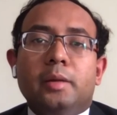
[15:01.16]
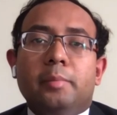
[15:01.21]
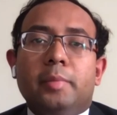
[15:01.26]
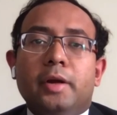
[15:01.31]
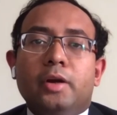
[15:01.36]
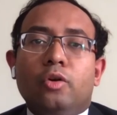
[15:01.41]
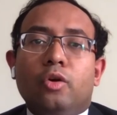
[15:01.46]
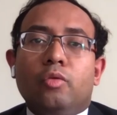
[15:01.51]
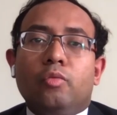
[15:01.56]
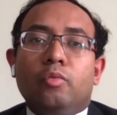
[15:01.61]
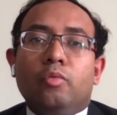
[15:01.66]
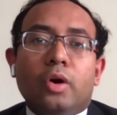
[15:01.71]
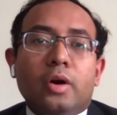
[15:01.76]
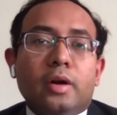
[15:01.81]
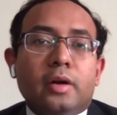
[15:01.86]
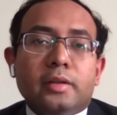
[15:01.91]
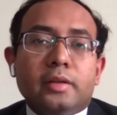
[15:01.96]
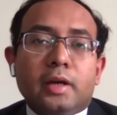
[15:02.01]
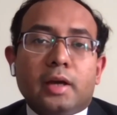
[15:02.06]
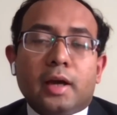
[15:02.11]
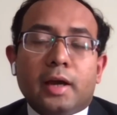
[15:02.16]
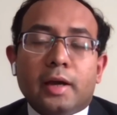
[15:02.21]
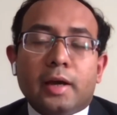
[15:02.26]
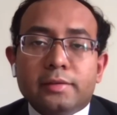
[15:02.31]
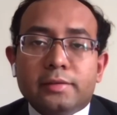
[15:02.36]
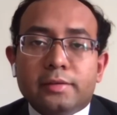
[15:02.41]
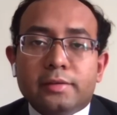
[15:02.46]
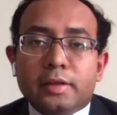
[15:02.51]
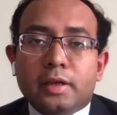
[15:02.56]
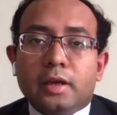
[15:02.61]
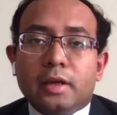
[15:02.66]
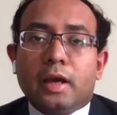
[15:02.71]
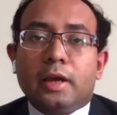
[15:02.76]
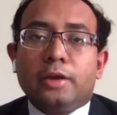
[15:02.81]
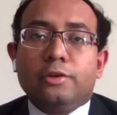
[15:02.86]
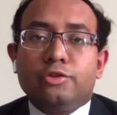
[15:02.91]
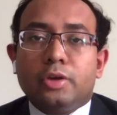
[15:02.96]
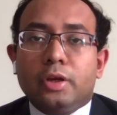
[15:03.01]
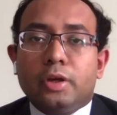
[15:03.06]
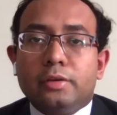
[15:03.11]
depend on what the currency
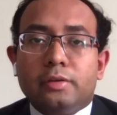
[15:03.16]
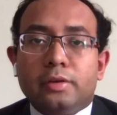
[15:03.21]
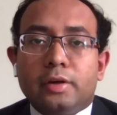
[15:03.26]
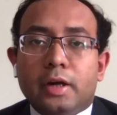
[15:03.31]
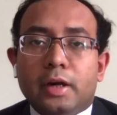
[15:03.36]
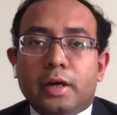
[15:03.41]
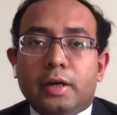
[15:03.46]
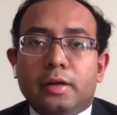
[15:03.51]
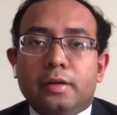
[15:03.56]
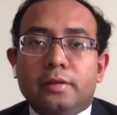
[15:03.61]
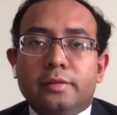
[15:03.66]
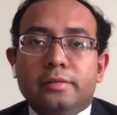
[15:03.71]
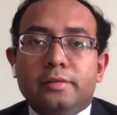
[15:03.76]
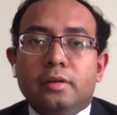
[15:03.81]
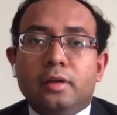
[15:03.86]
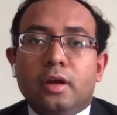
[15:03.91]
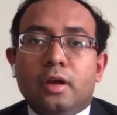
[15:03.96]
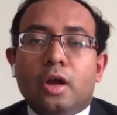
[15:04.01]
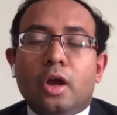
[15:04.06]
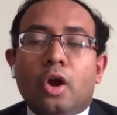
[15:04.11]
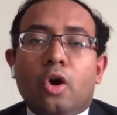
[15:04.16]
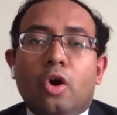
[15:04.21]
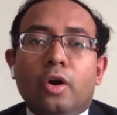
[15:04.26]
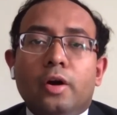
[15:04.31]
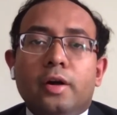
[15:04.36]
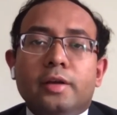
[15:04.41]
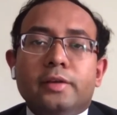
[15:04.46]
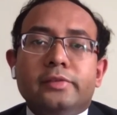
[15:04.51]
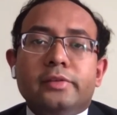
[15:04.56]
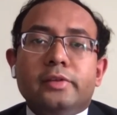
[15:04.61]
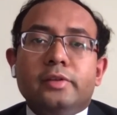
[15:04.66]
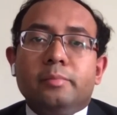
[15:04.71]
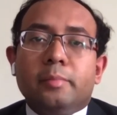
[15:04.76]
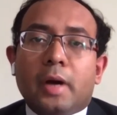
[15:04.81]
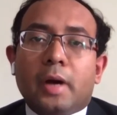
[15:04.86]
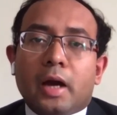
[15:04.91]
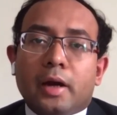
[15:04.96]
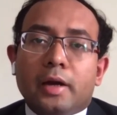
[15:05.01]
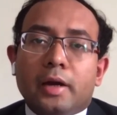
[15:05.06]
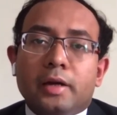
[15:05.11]
exchange rate is, or does this
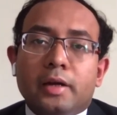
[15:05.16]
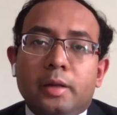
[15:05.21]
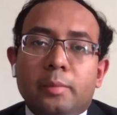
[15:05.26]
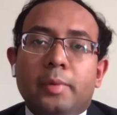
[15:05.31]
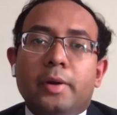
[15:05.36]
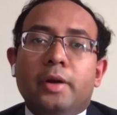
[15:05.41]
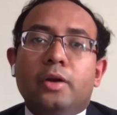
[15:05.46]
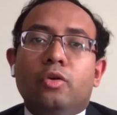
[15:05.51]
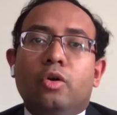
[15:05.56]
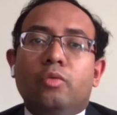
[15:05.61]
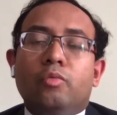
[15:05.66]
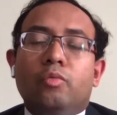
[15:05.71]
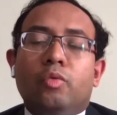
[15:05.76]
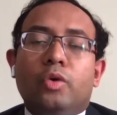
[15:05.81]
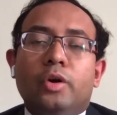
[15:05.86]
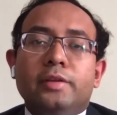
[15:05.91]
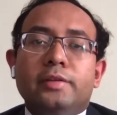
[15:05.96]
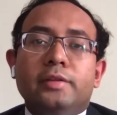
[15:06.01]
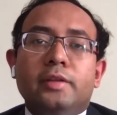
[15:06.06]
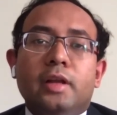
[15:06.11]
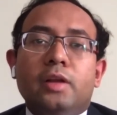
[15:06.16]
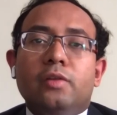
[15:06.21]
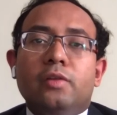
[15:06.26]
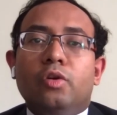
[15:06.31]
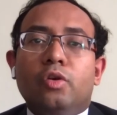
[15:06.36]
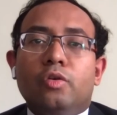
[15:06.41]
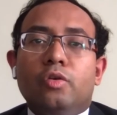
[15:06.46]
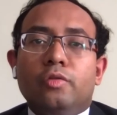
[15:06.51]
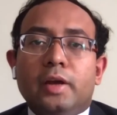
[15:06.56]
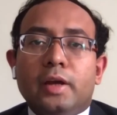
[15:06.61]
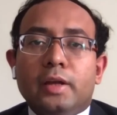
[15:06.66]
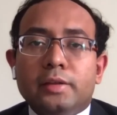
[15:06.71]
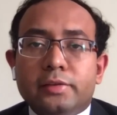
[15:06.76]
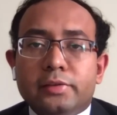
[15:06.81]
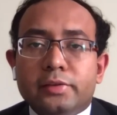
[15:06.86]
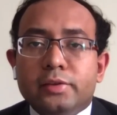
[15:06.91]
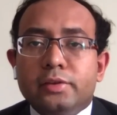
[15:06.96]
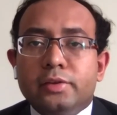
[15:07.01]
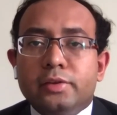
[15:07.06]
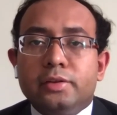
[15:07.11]
market depend on what is the level of
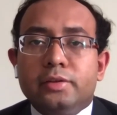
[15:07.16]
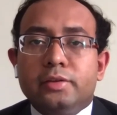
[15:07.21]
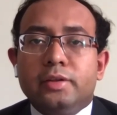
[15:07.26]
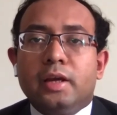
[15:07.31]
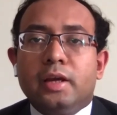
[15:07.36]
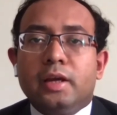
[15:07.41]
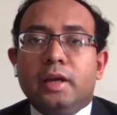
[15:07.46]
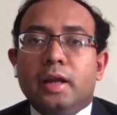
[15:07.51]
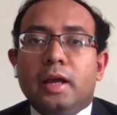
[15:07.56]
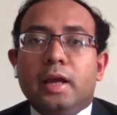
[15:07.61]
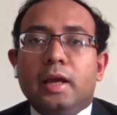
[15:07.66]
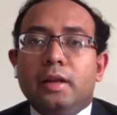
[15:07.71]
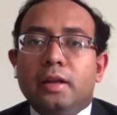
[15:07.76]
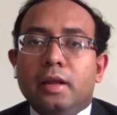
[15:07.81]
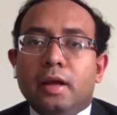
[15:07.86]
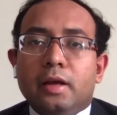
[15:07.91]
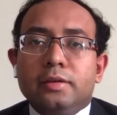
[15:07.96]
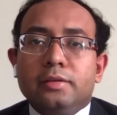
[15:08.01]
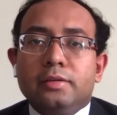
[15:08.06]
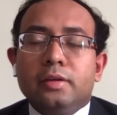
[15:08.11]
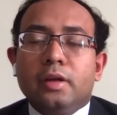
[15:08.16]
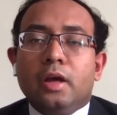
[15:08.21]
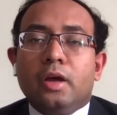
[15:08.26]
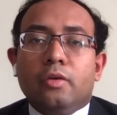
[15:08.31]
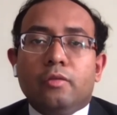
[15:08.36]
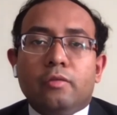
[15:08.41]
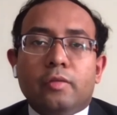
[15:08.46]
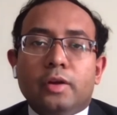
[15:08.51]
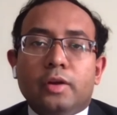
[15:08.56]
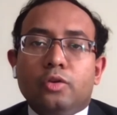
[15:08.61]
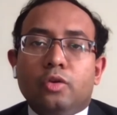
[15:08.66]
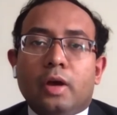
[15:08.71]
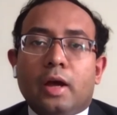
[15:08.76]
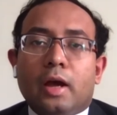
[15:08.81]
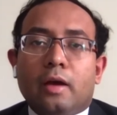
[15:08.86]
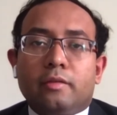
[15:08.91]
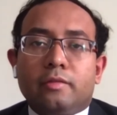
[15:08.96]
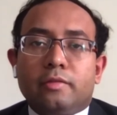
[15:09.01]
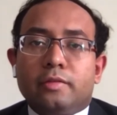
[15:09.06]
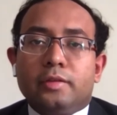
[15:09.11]
insurgency in areas where you
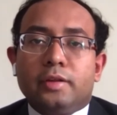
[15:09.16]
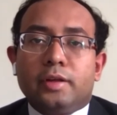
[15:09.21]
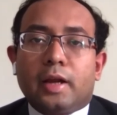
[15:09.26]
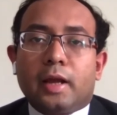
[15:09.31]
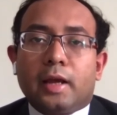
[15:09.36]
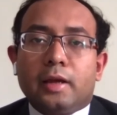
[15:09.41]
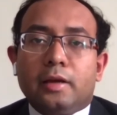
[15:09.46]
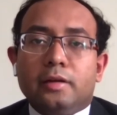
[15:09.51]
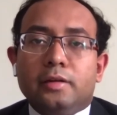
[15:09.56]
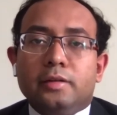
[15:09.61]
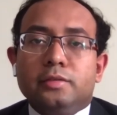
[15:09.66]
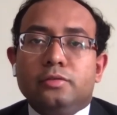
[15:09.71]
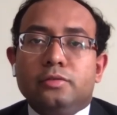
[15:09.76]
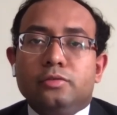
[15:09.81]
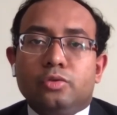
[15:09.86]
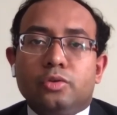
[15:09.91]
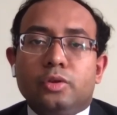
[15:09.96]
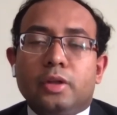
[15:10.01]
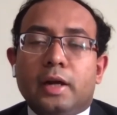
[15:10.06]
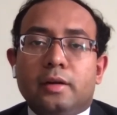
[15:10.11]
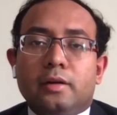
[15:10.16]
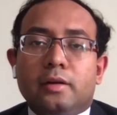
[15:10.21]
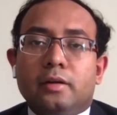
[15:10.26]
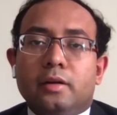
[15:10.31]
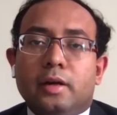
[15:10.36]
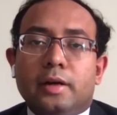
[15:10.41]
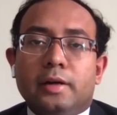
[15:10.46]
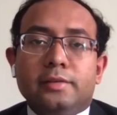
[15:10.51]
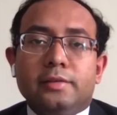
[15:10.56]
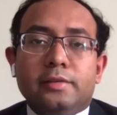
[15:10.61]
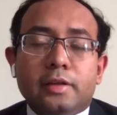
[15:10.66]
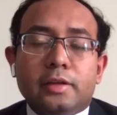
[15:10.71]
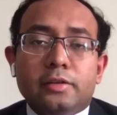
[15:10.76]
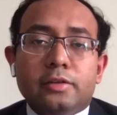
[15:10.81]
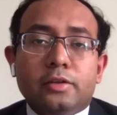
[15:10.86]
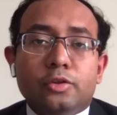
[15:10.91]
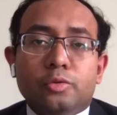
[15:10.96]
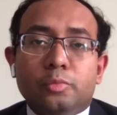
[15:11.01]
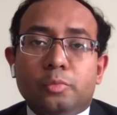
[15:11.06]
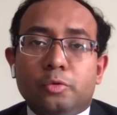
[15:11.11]
have the tigers so that it is
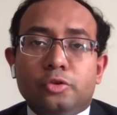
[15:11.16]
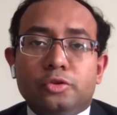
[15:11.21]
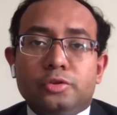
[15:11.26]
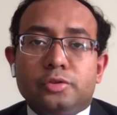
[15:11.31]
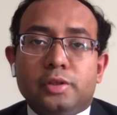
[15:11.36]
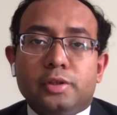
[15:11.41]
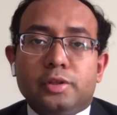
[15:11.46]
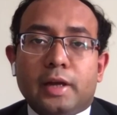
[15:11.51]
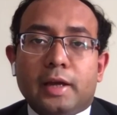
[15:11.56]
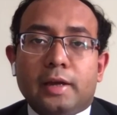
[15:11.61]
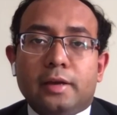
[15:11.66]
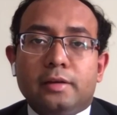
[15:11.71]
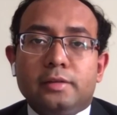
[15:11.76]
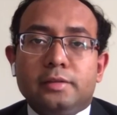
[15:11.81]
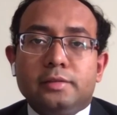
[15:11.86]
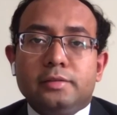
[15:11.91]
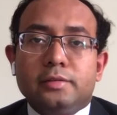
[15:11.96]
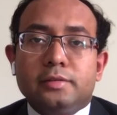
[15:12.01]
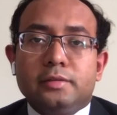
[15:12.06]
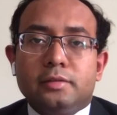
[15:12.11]
easy to poach the tigers.